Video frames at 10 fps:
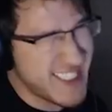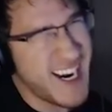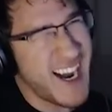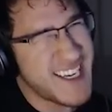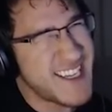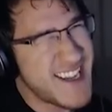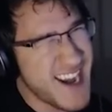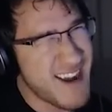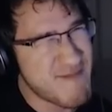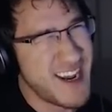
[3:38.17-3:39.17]
god
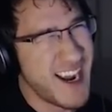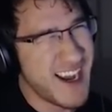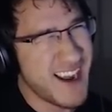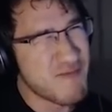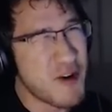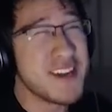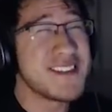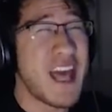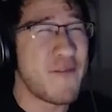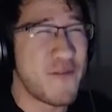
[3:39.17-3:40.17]
damn it, what is
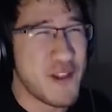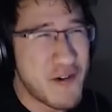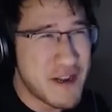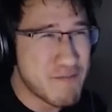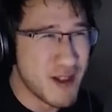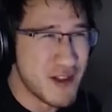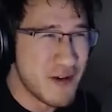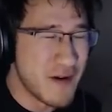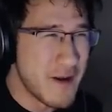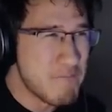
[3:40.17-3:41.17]
that floating
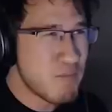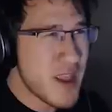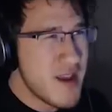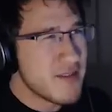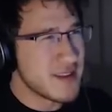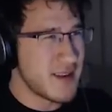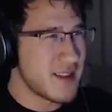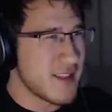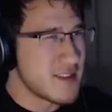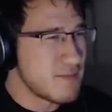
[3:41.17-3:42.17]
balloon? There's like
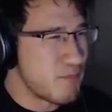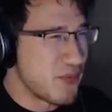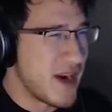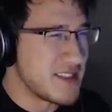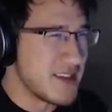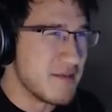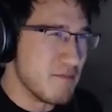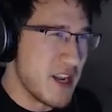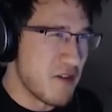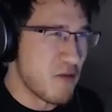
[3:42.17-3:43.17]
this present
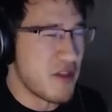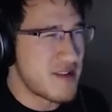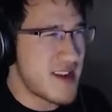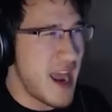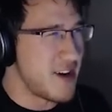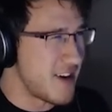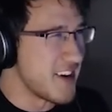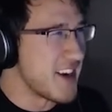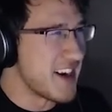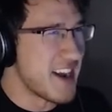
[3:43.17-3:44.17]
meter with 10 on
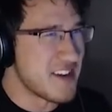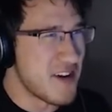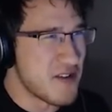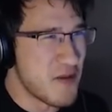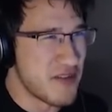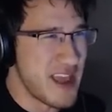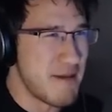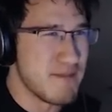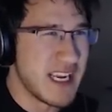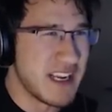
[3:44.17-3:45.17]
it, and I don't know what
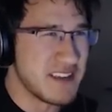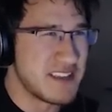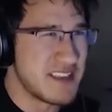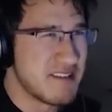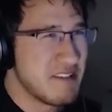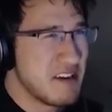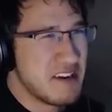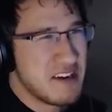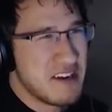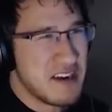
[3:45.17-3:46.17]
that means.
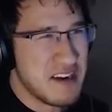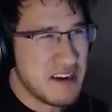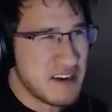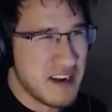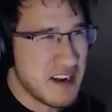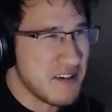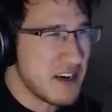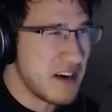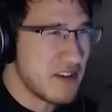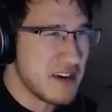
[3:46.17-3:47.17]
Okay,
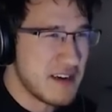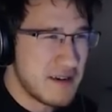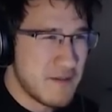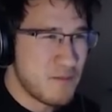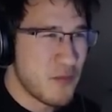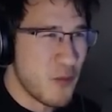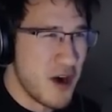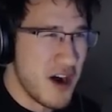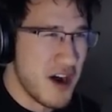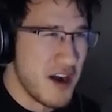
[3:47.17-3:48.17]
whatever.
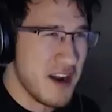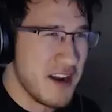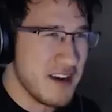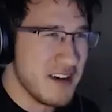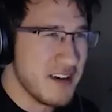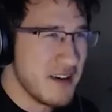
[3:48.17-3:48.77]
One.